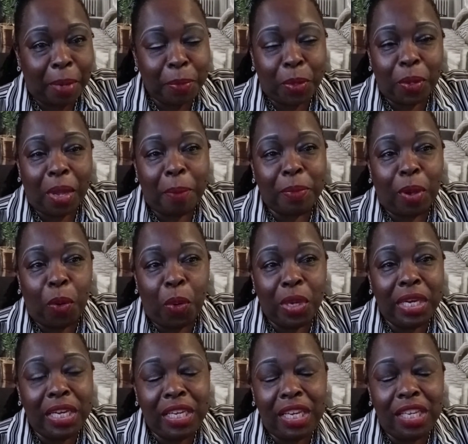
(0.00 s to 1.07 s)
I'm I'm
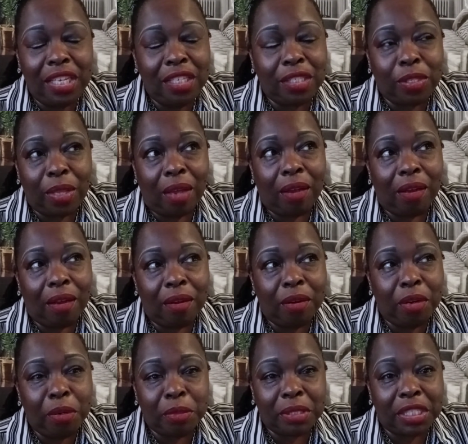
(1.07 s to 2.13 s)
ordering these uh
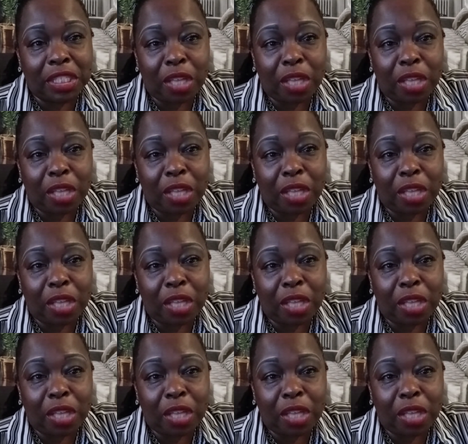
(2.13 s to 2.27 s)
herbs.